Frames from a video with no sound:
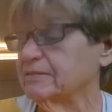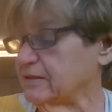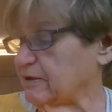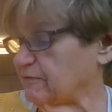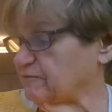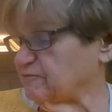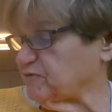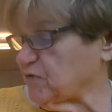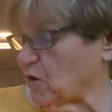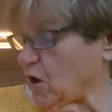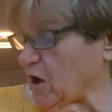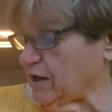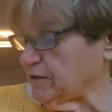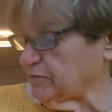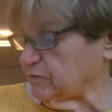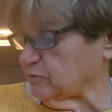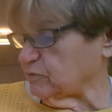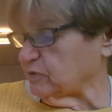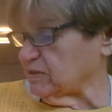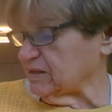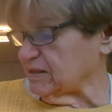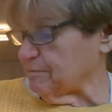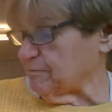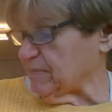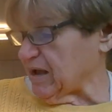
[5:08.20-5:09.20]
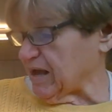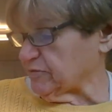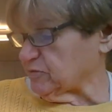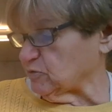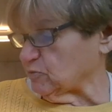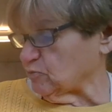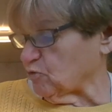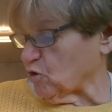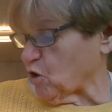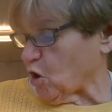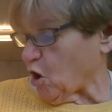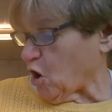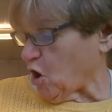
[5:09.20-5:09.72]
the father and the mother
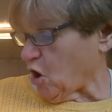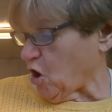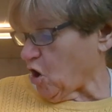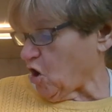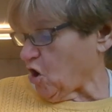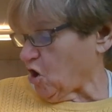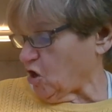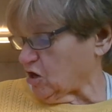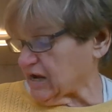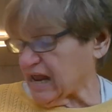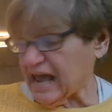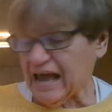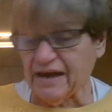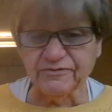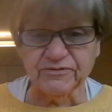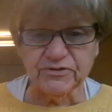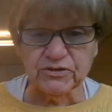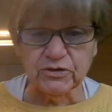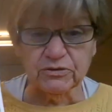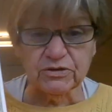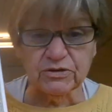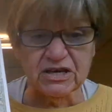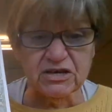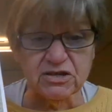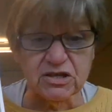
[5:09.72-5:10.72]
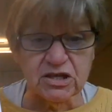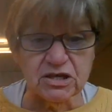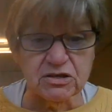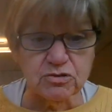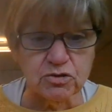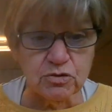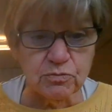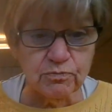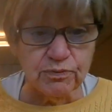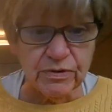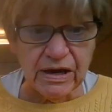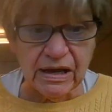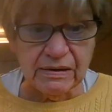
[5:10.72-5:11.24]
were all after the
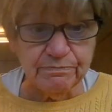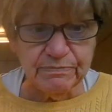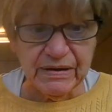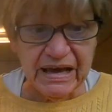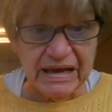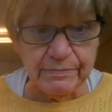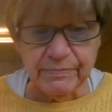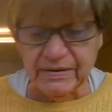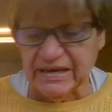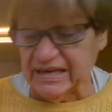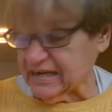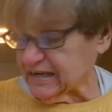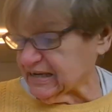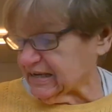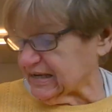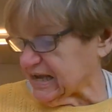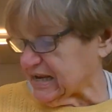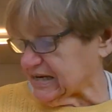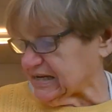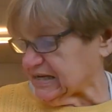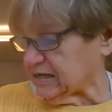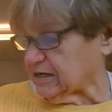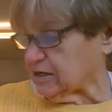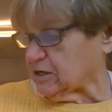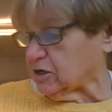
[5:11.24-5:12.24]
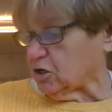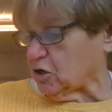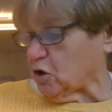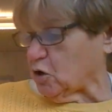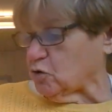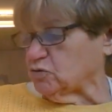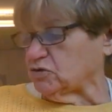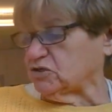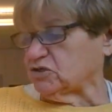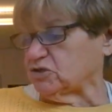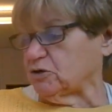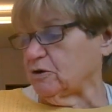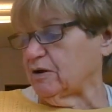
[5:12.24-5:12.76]
gingerbread baby and getting
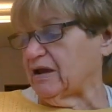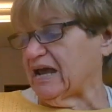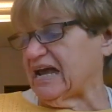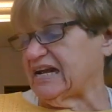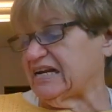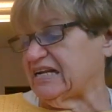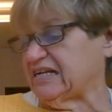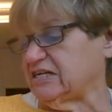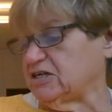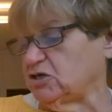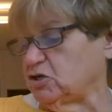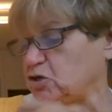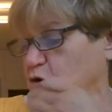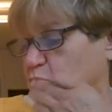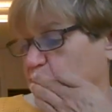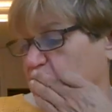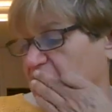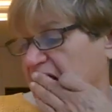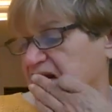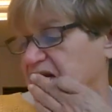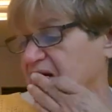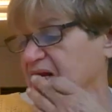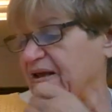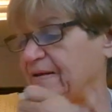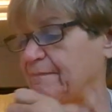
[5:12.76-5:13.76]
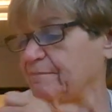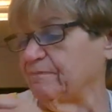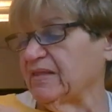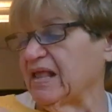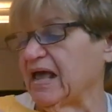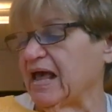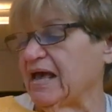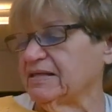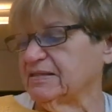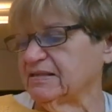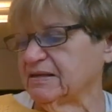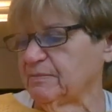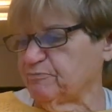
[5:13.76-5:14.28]
closer, and he knew it.
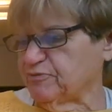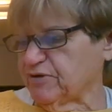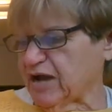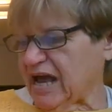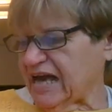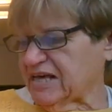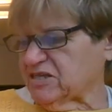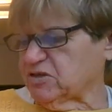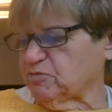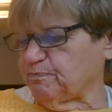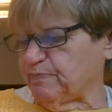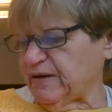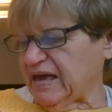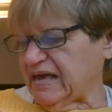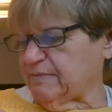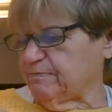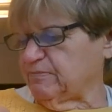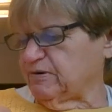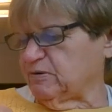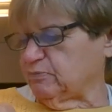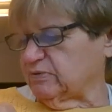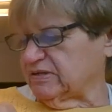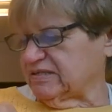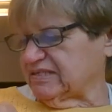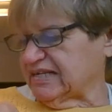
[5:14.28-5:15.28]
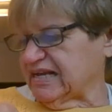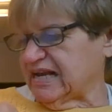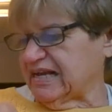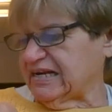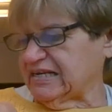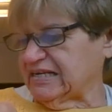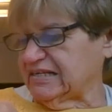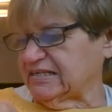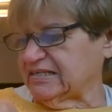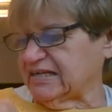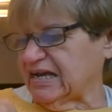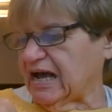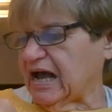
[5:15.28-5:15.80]
The brash baby was
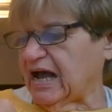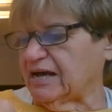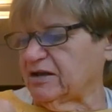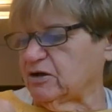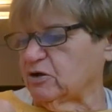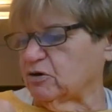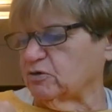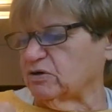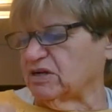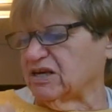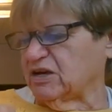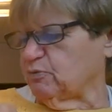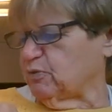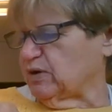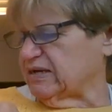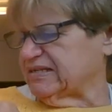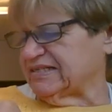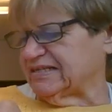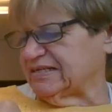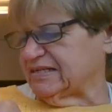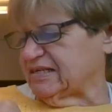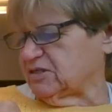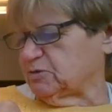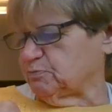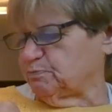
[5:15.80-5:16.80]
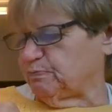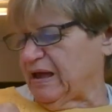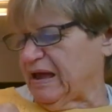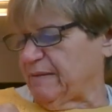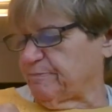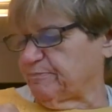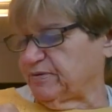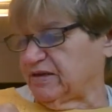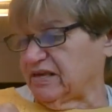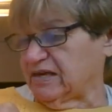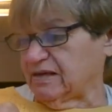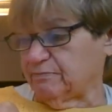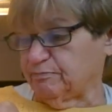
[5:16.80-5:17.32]
getting tired. He wasn't as
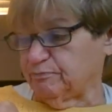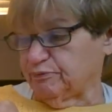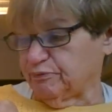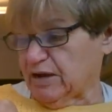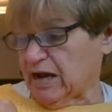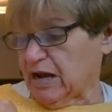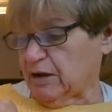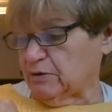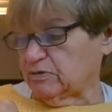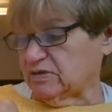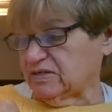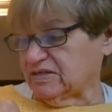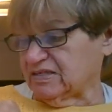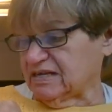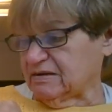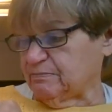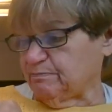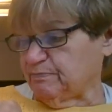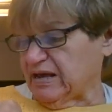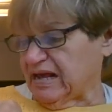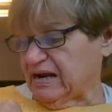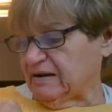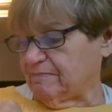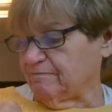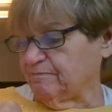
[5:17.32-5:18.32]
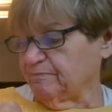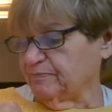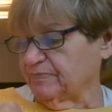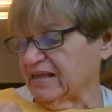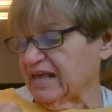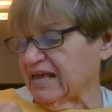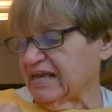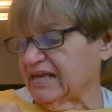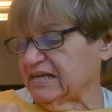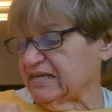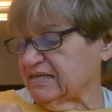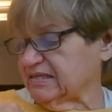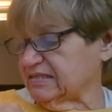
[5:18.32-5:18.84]
peppy and proud as he'd been.
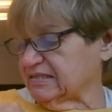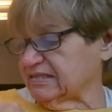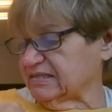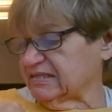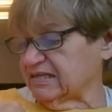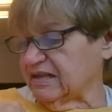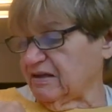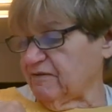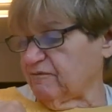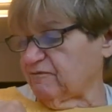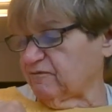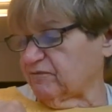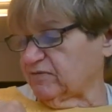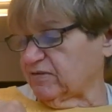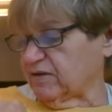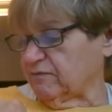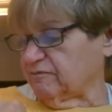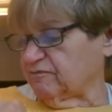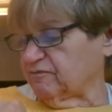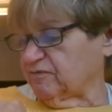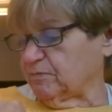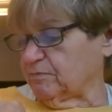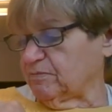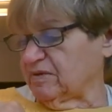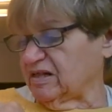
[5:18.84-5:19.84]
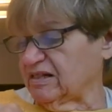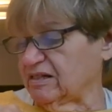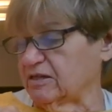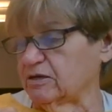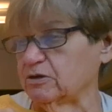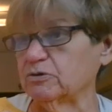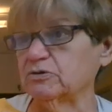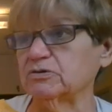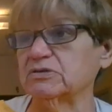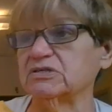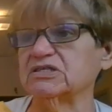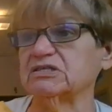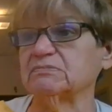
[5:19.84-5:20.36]
He sniffed a
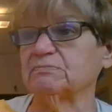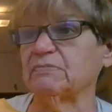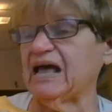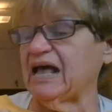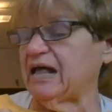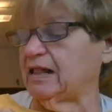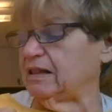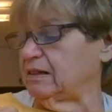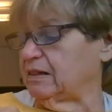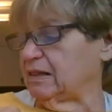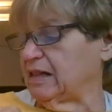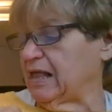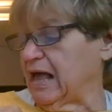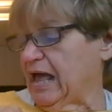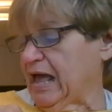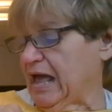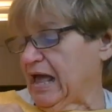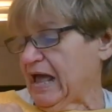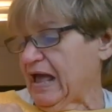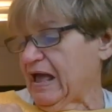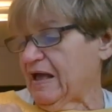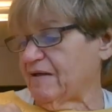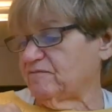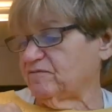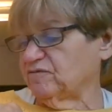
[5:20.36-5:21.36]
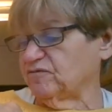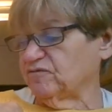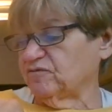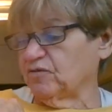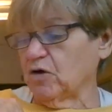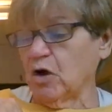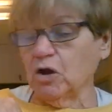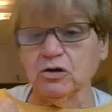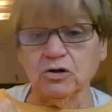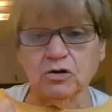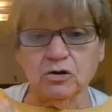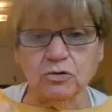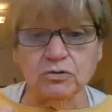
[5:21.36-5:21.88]
familiar smell and
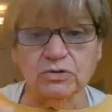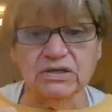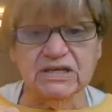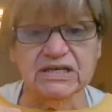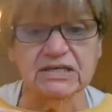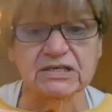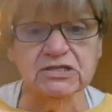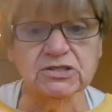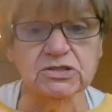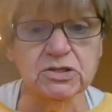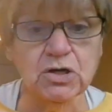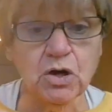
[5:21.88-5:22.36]
followed his